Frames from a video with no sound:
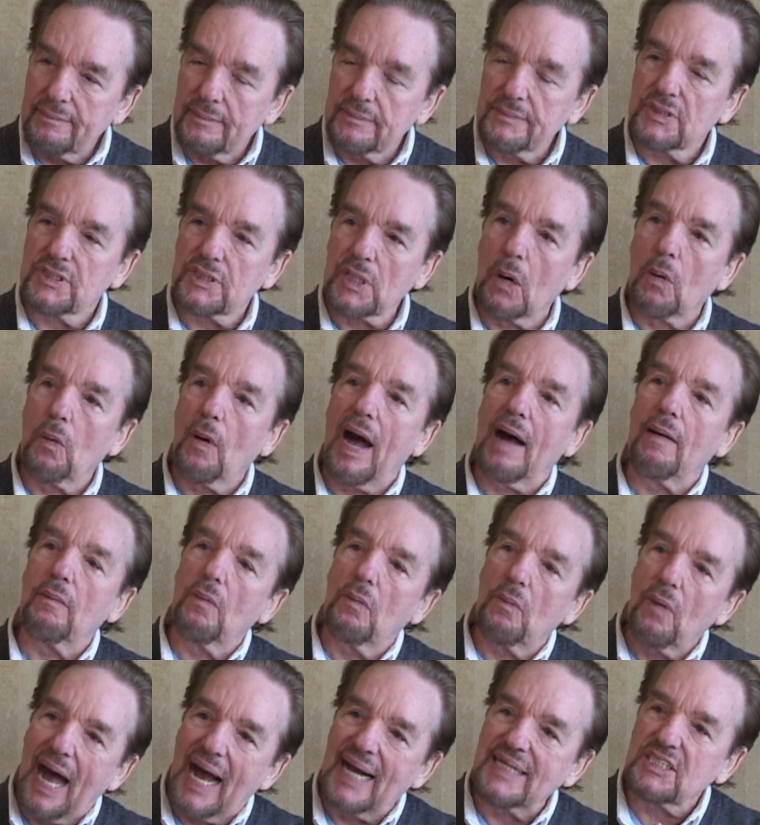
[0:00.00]
so
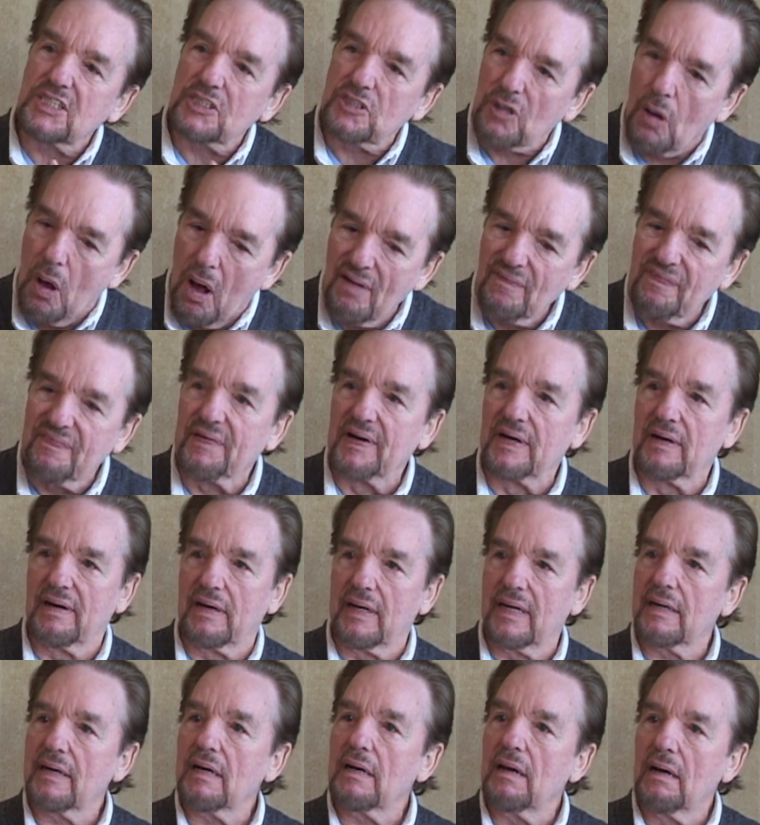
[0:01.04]
I softened
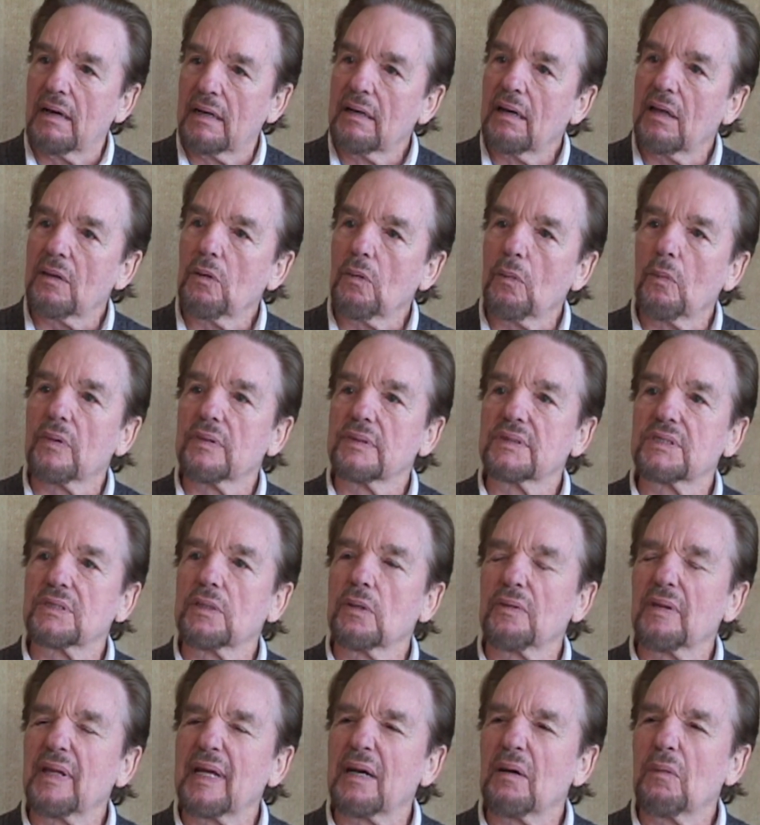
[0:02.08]
it, in other words,
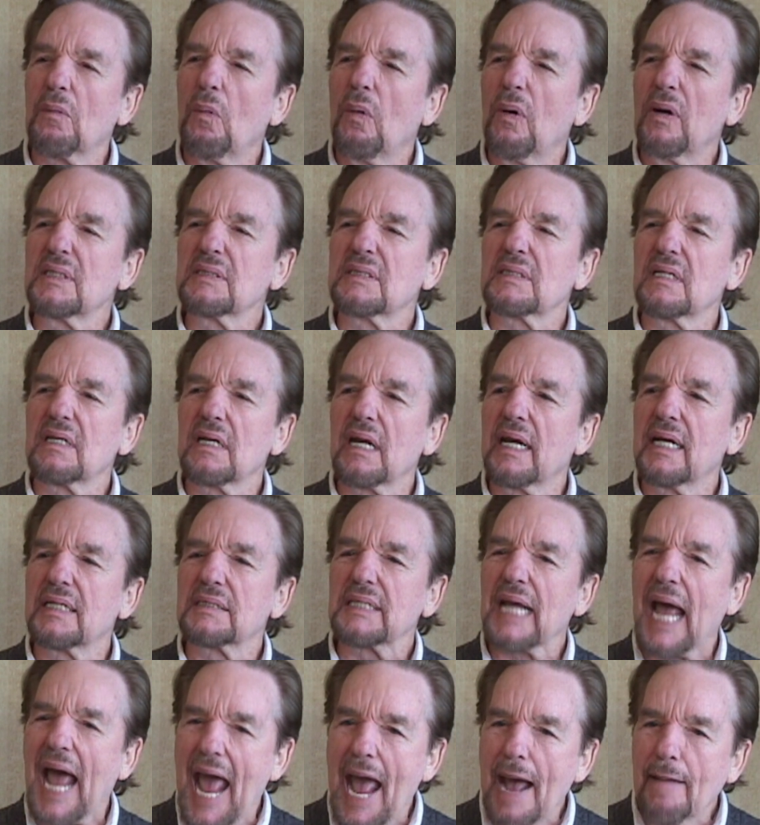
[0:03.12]
so that it wasn't as
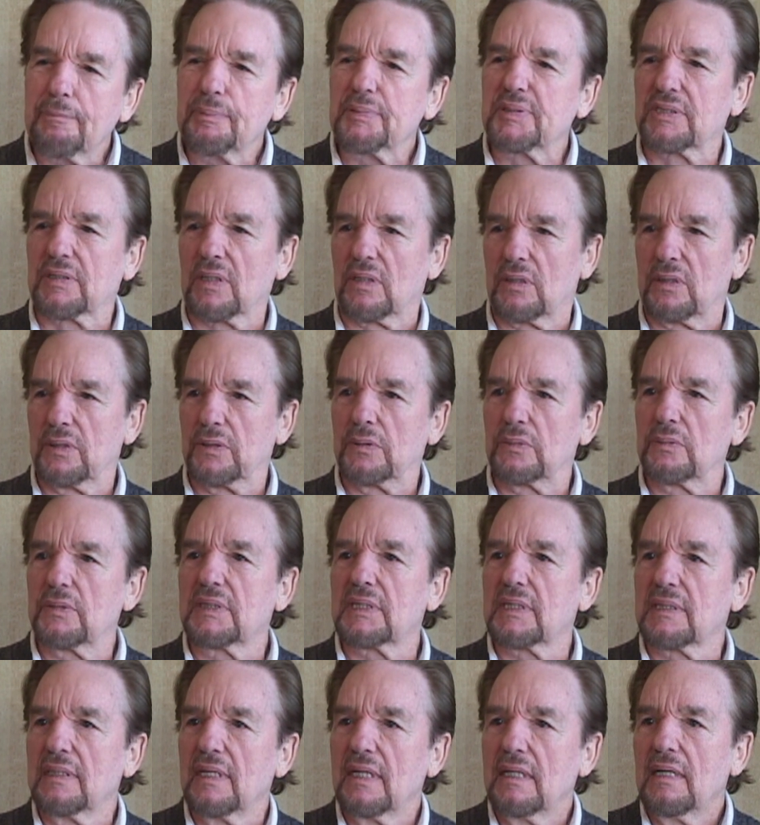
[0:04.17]

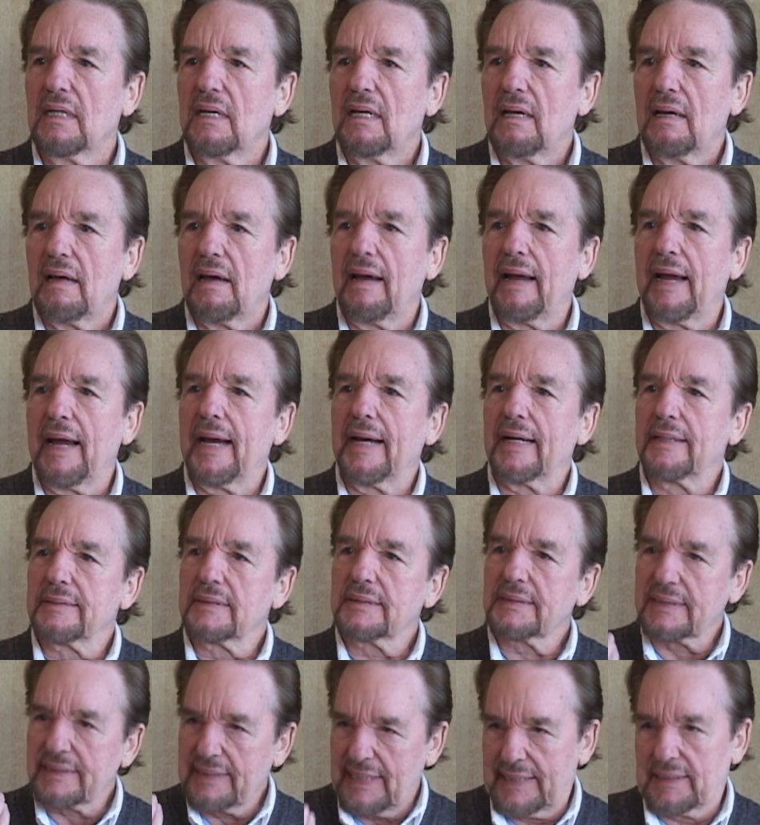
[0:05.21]
absolute
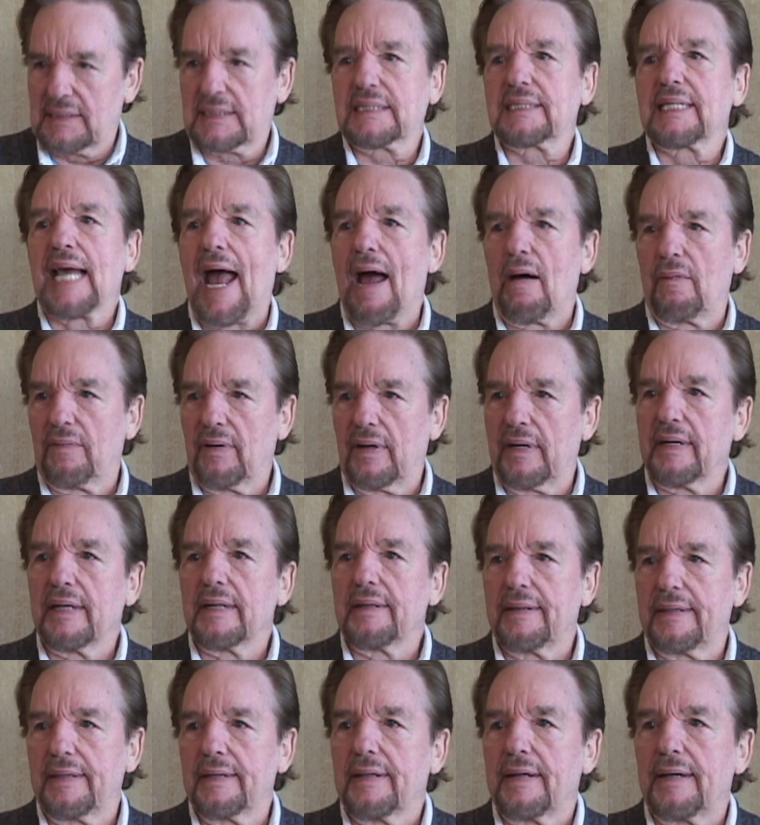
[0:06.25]
as it
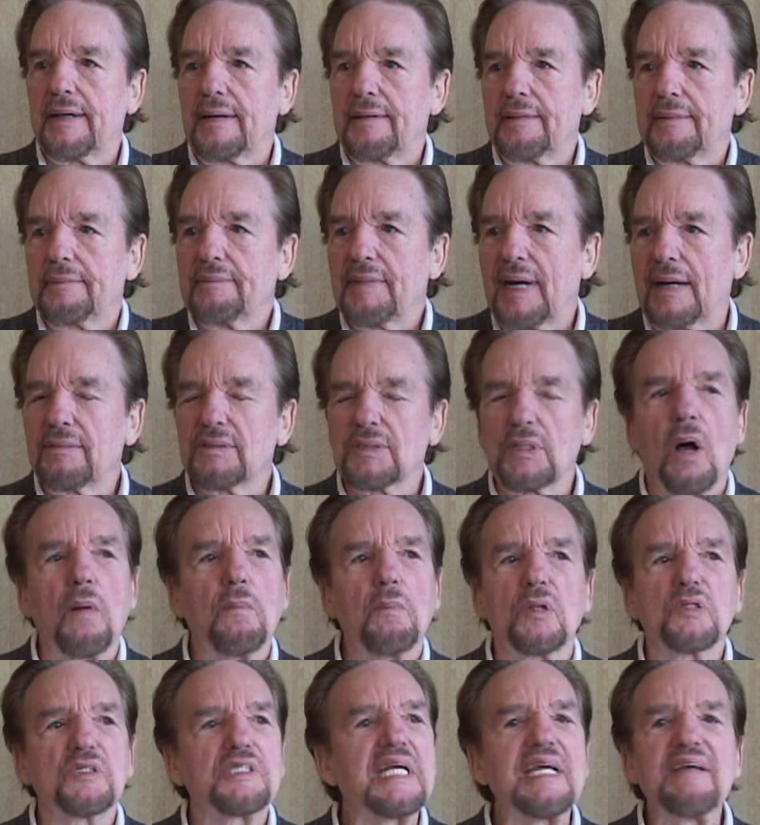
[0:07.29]
sounded. I was
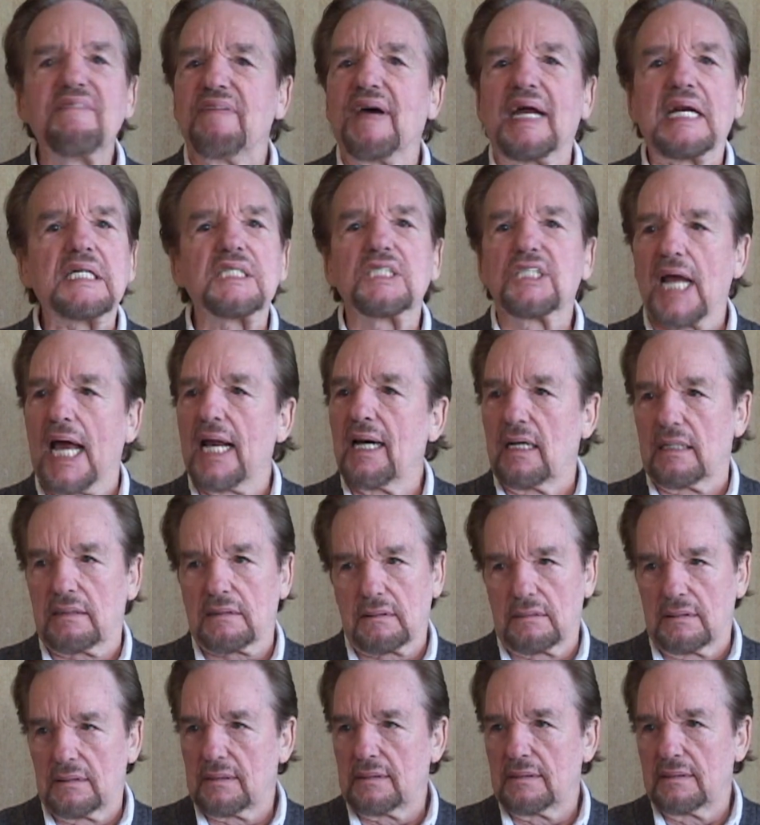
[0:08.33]
almost
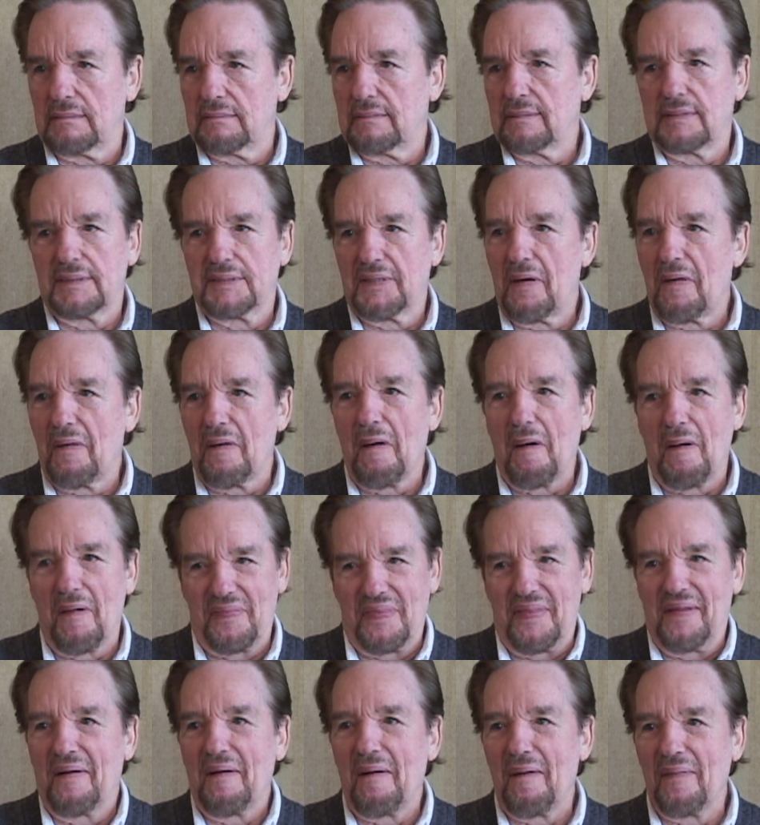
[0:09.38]
evangelical
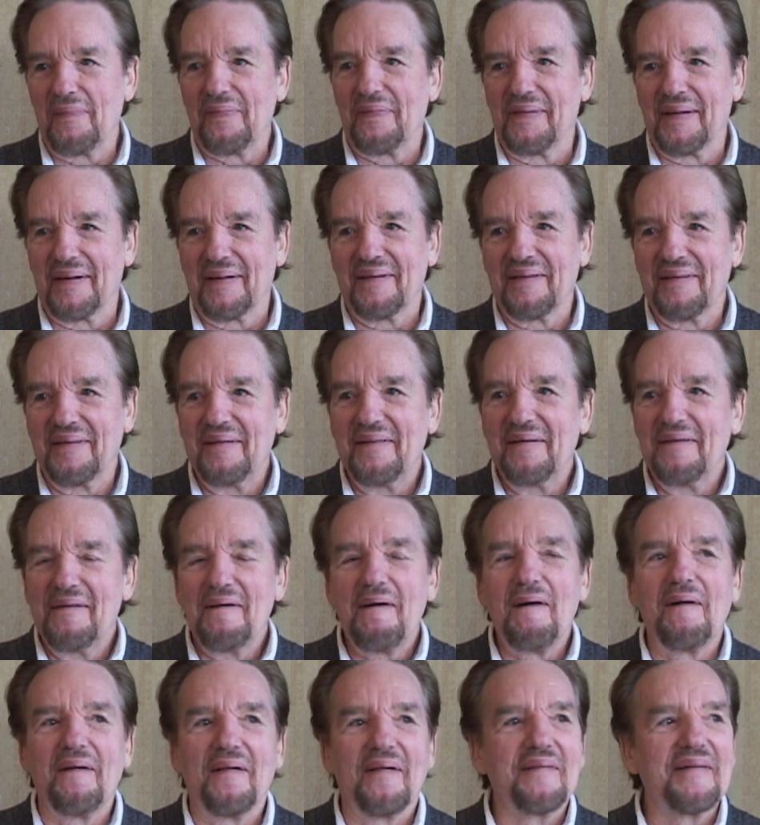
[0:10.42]
and
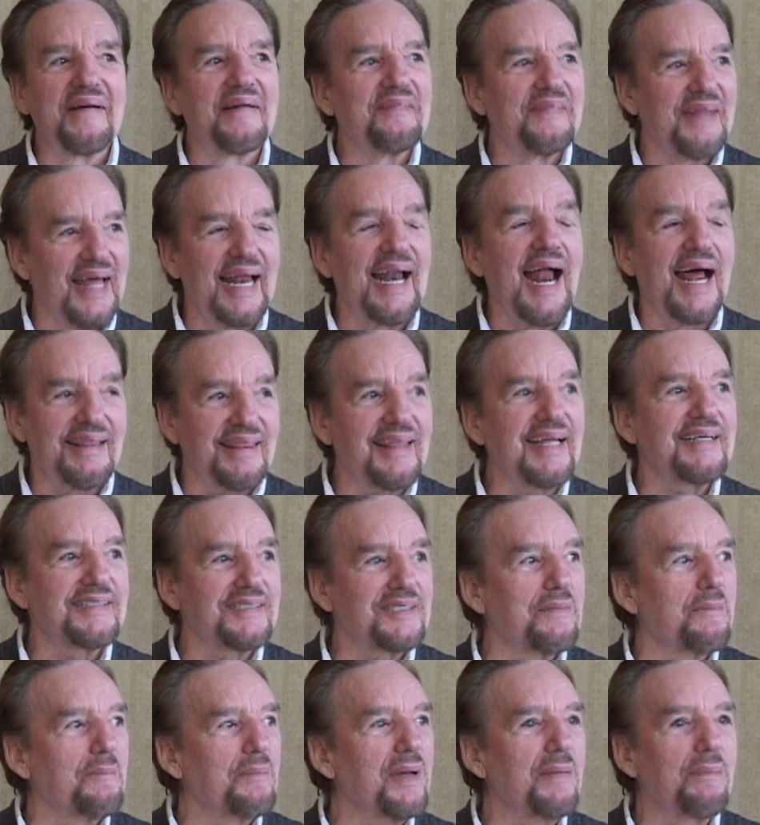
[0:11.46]
I think
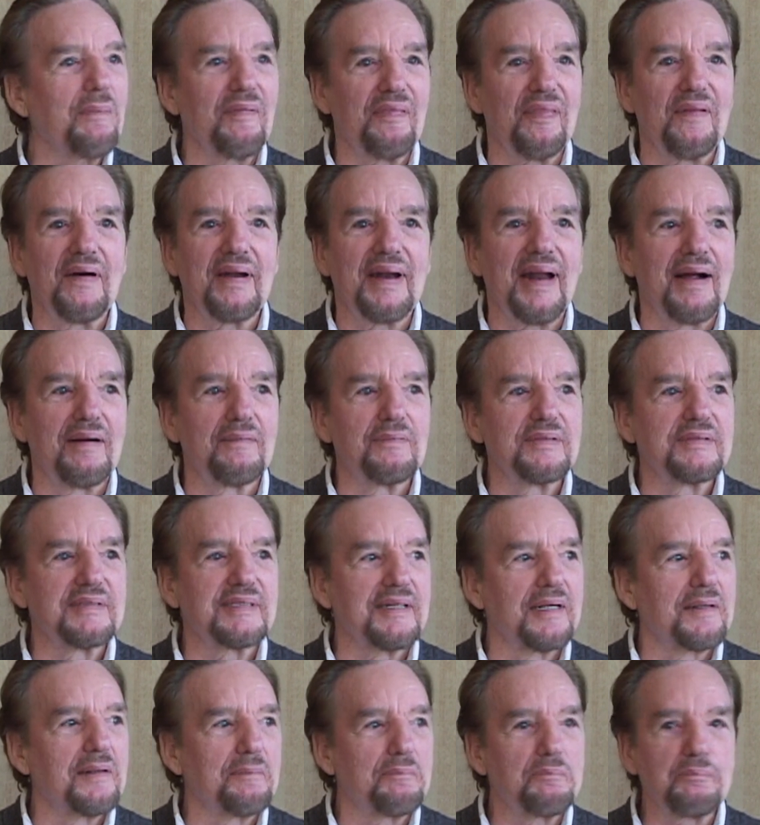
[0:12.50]
some people thought I was
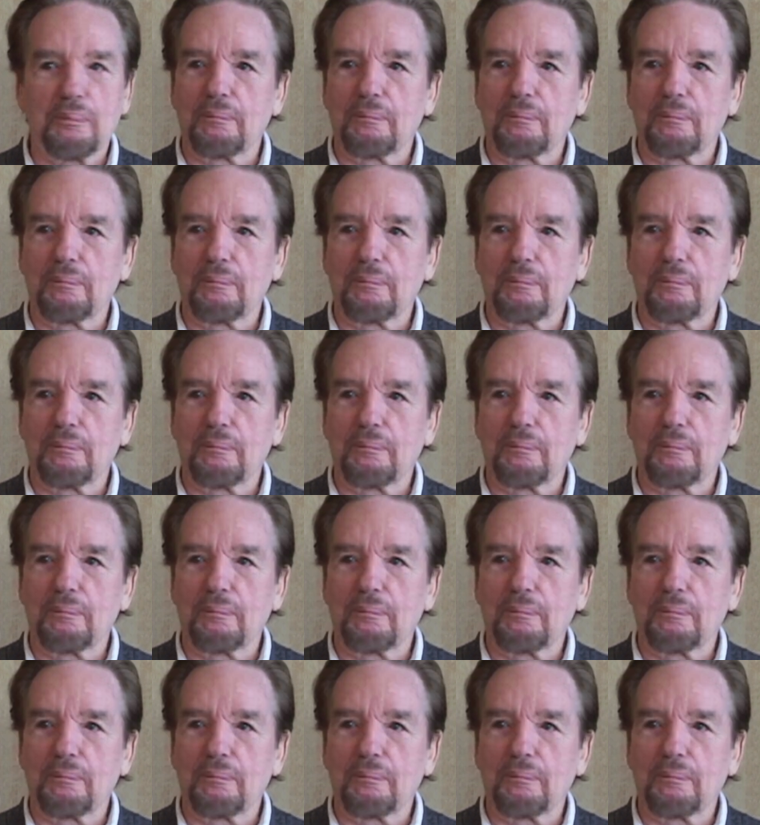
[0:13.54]
an